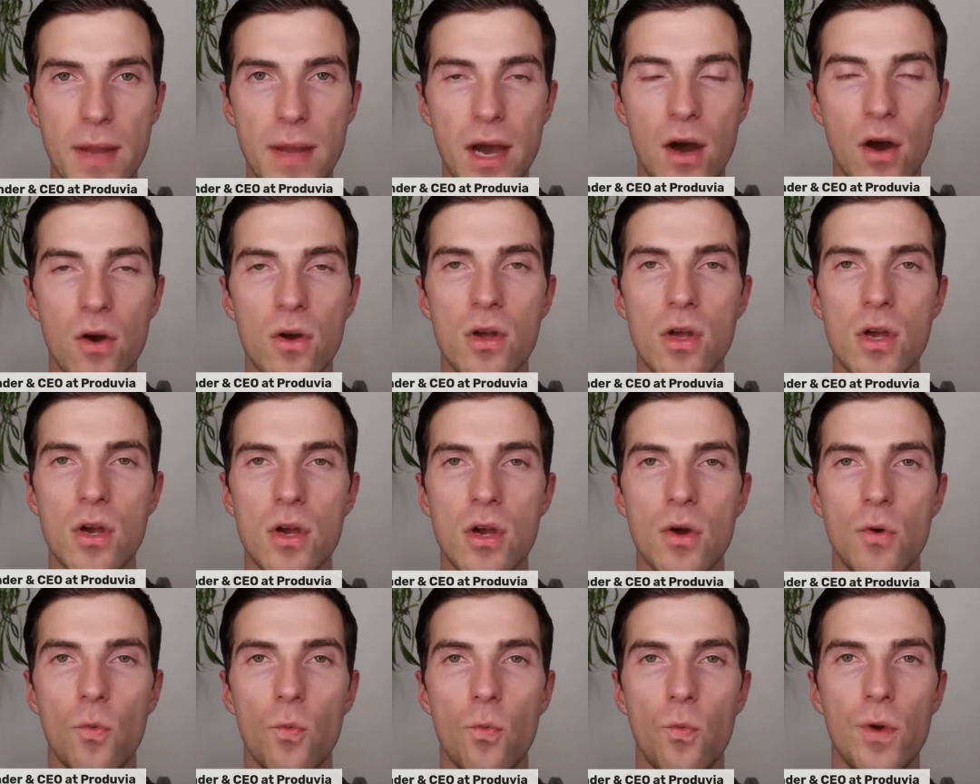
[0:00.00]
years from
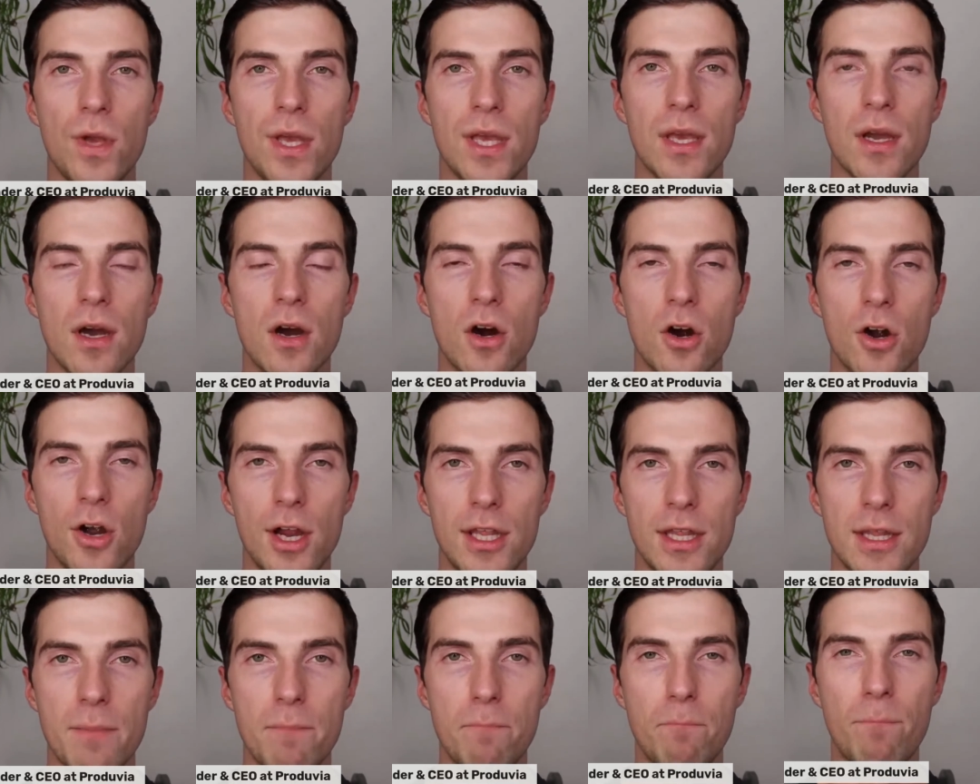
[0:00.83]
now,
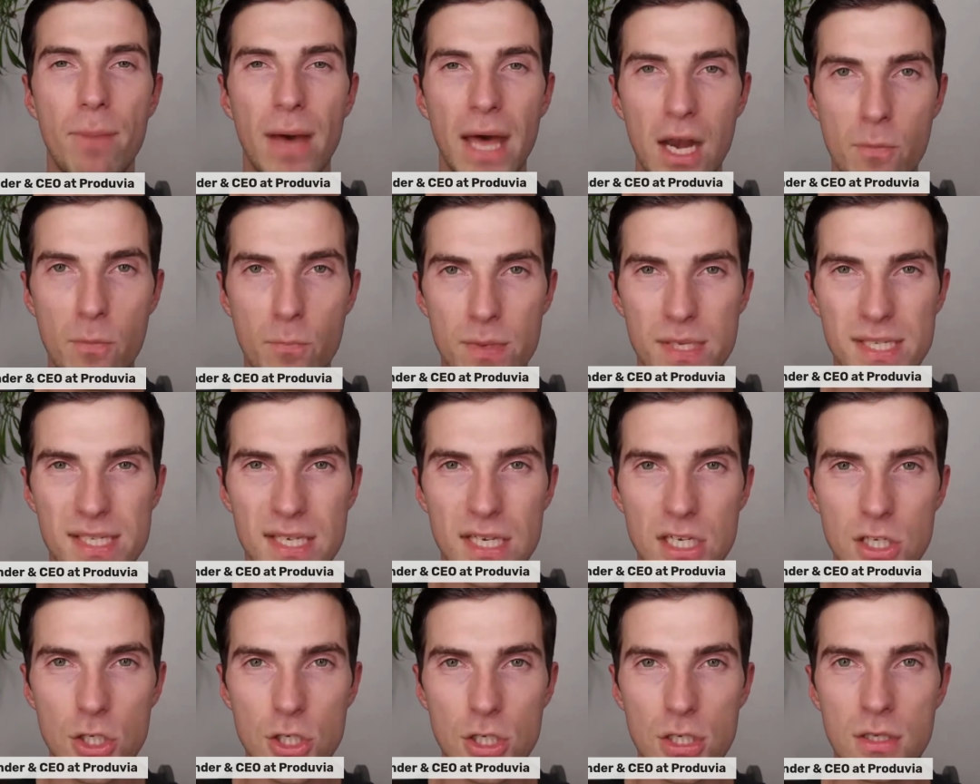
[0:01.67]
we are in a
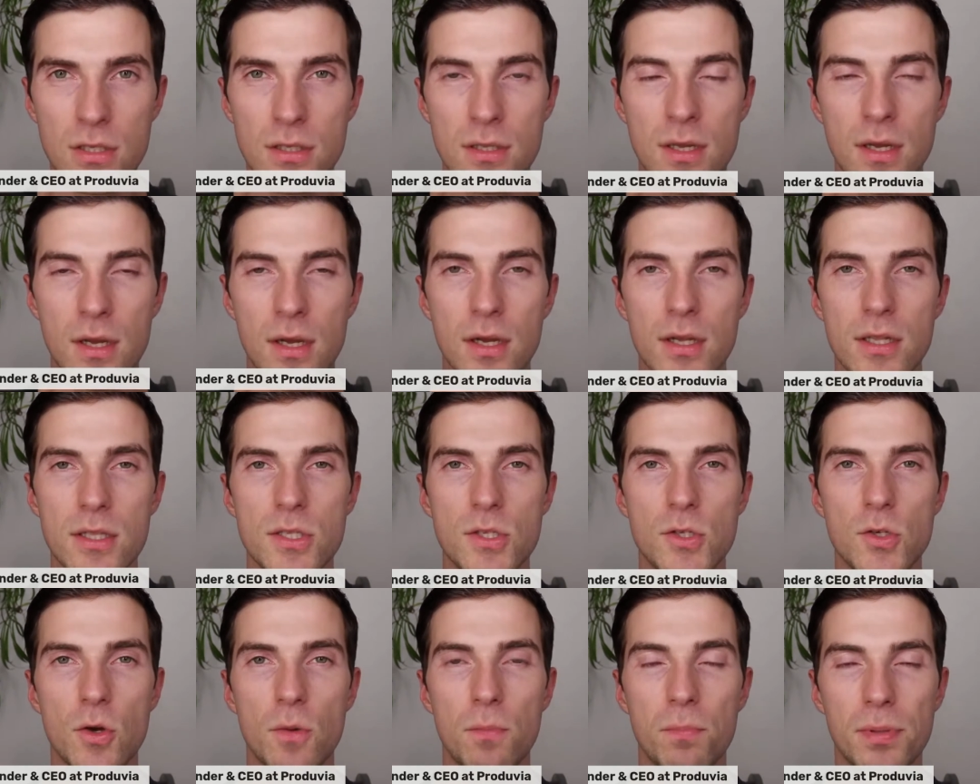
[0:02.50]
position
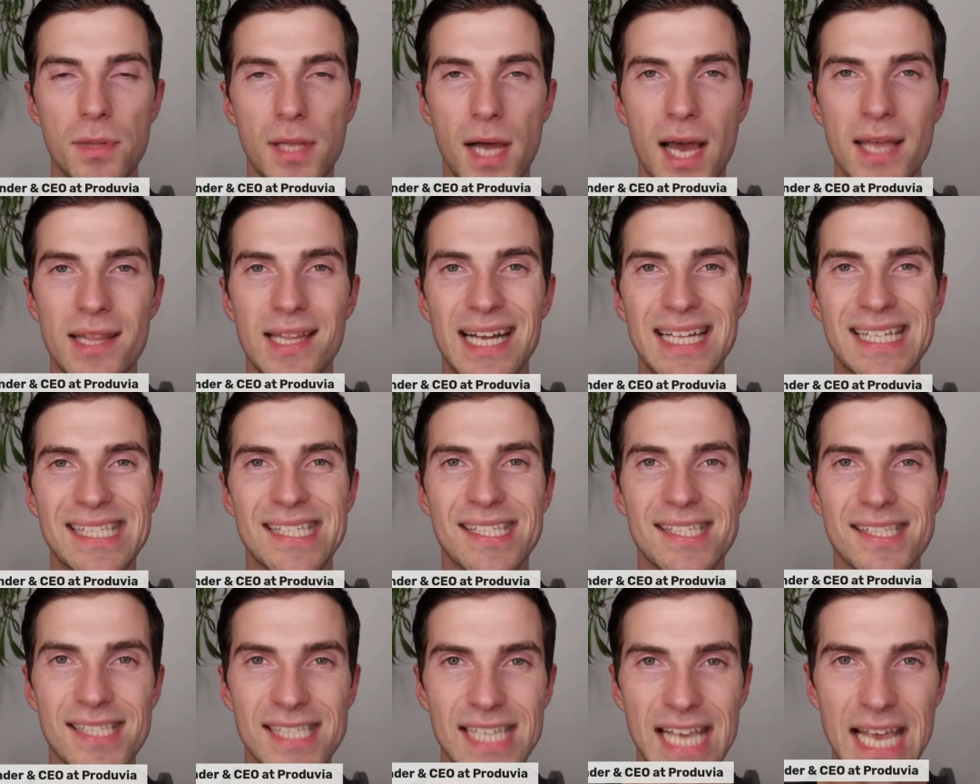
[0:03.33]
to apply
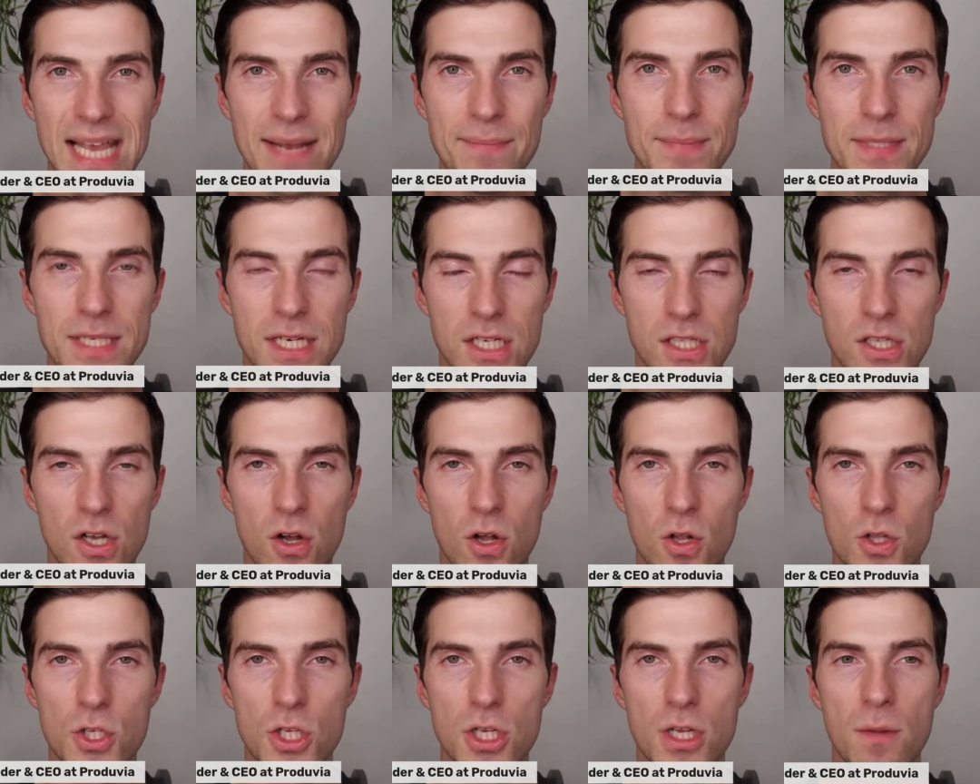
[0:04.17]
that same
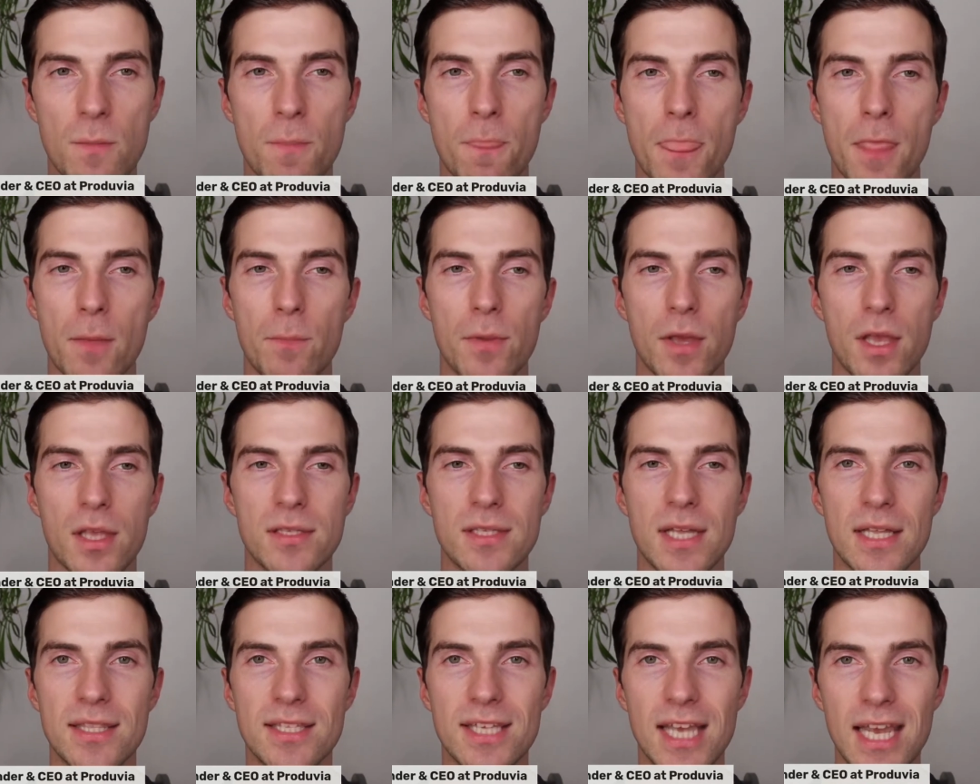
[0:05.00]
technology, because
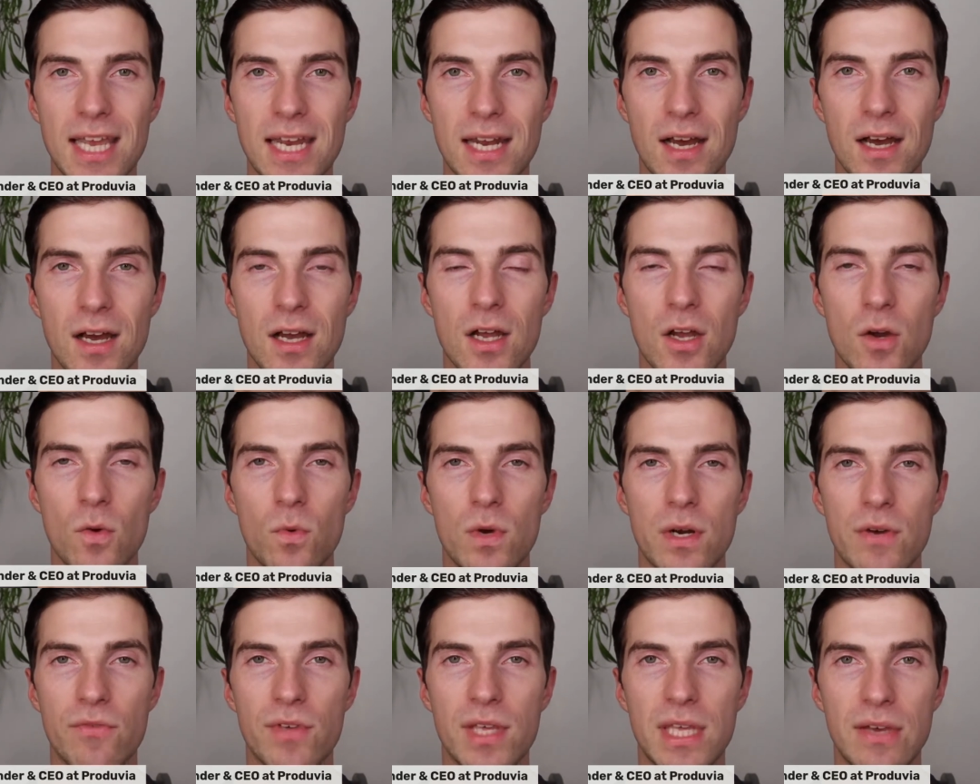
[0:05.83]
that data would
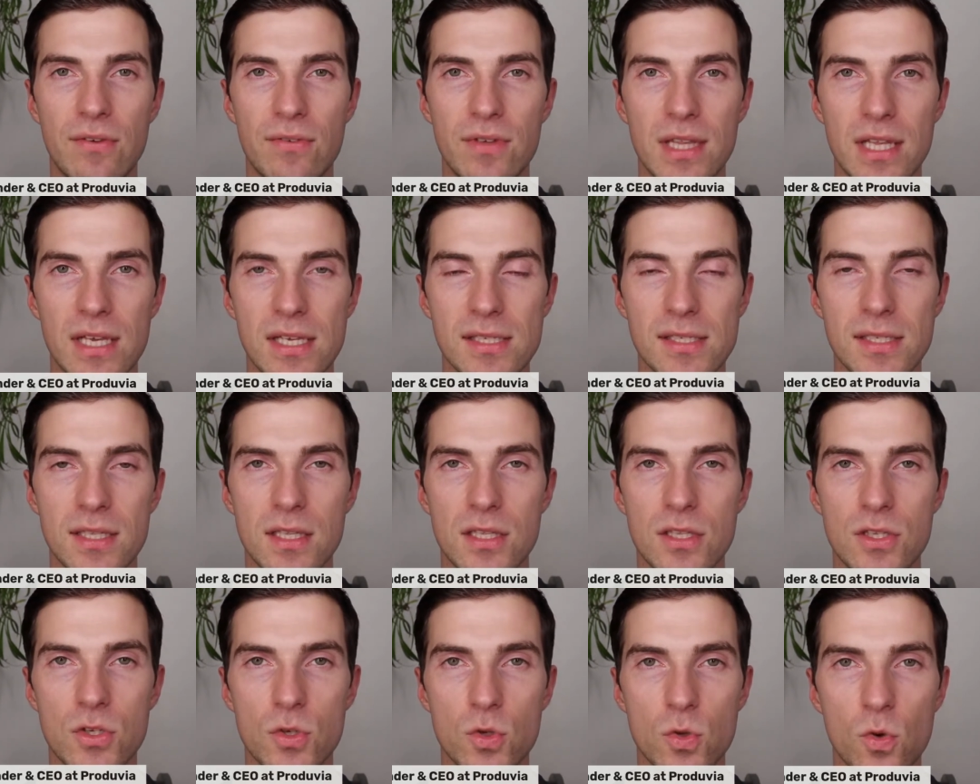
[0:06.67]
have given us the
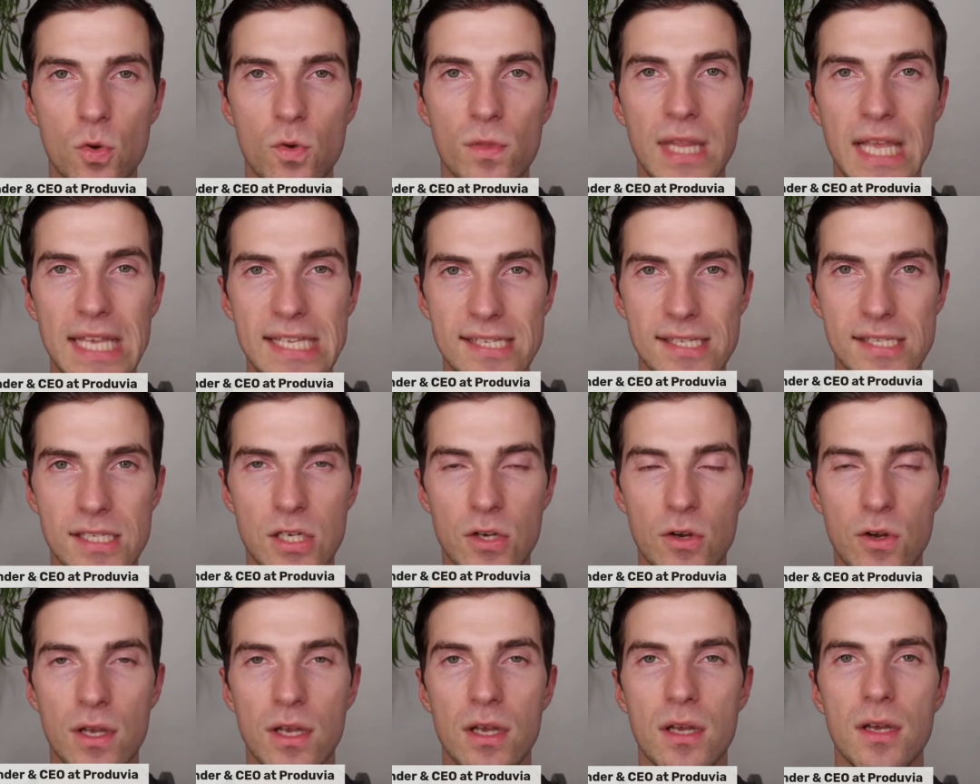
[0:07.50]
tool
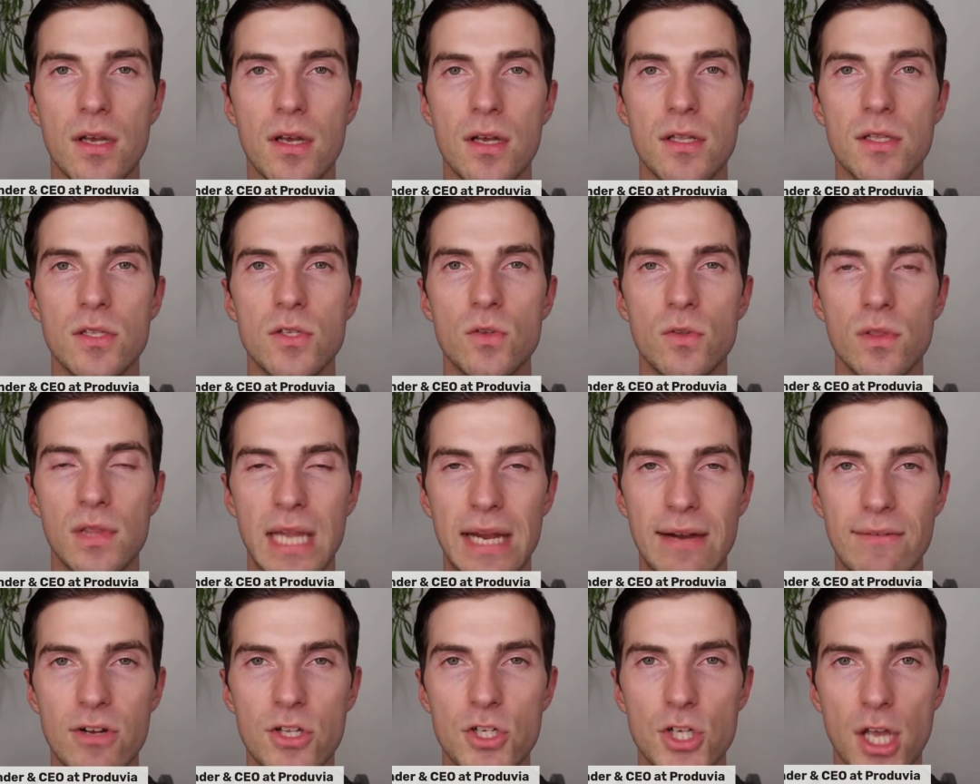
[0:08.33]
necessary to
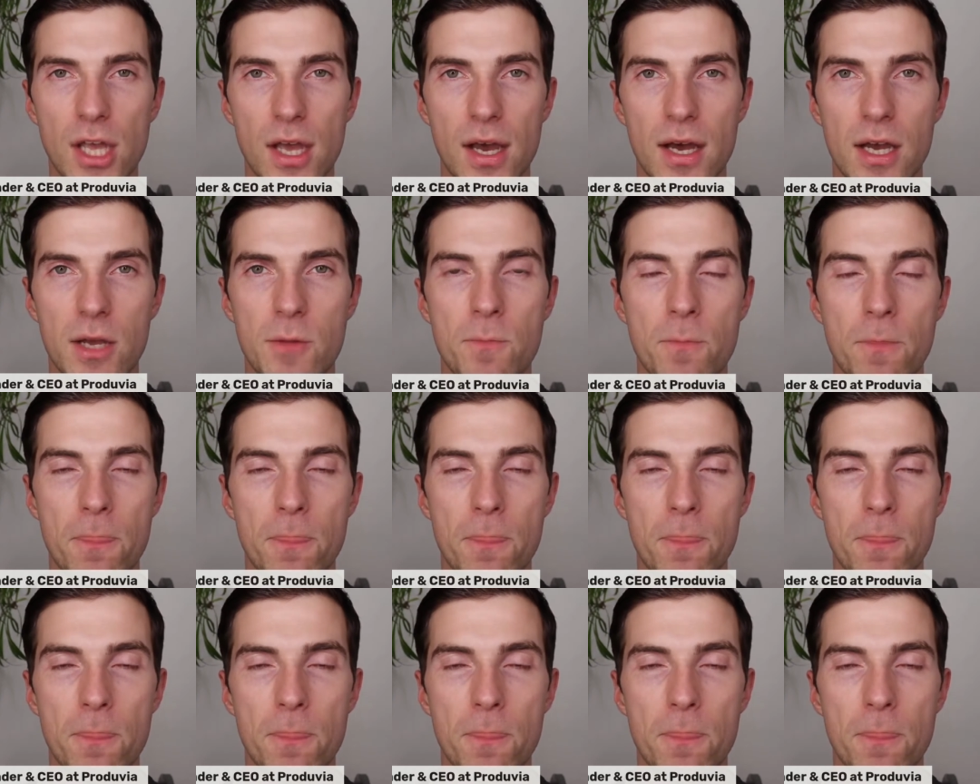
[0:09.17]
leverage AI.